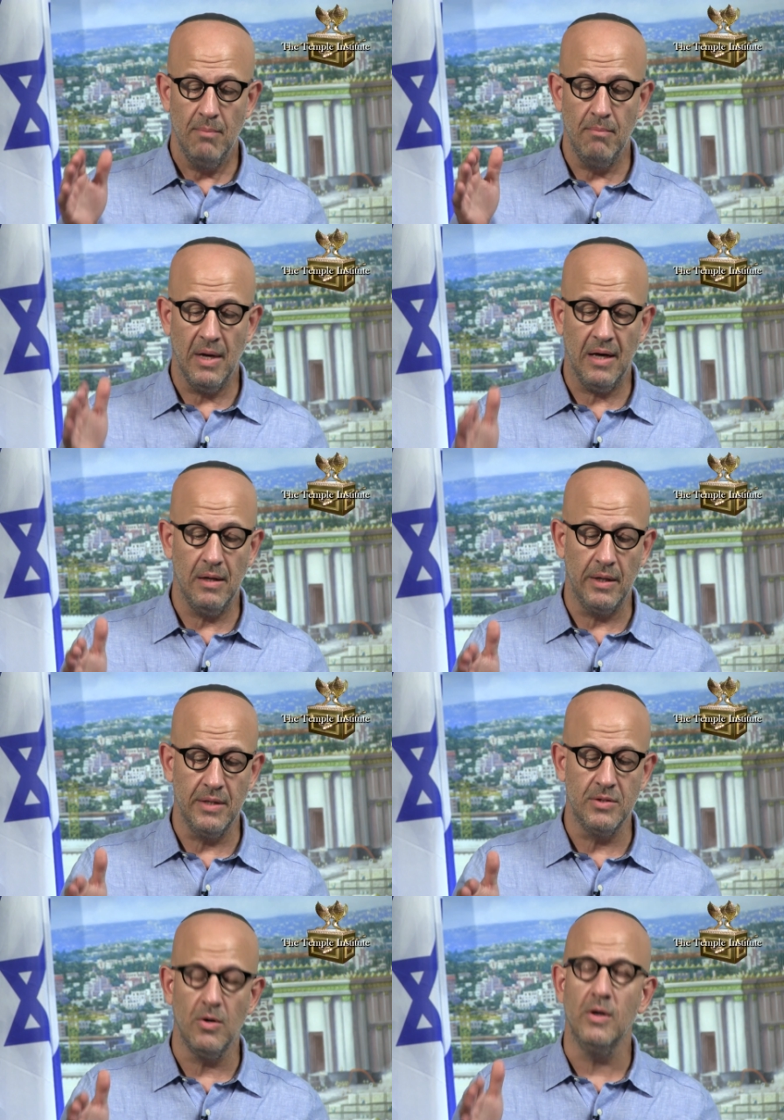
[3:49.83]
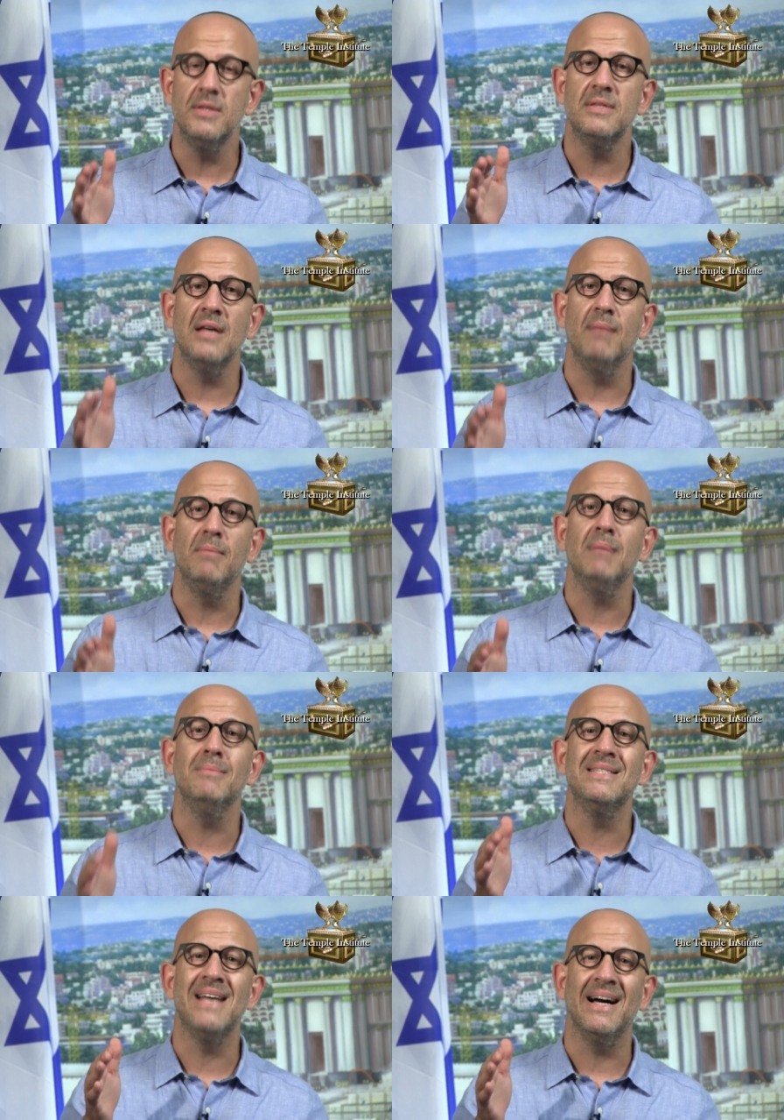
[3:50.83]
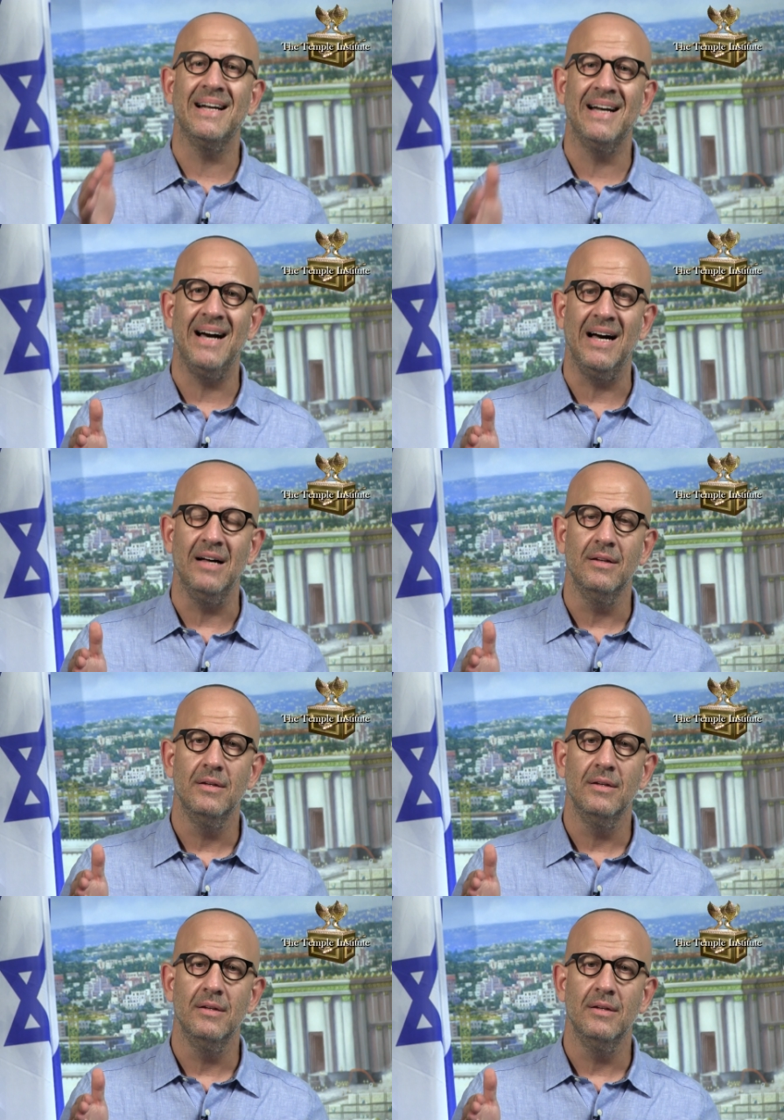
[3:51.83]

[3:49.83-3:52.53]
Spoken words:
ketoret samim daka,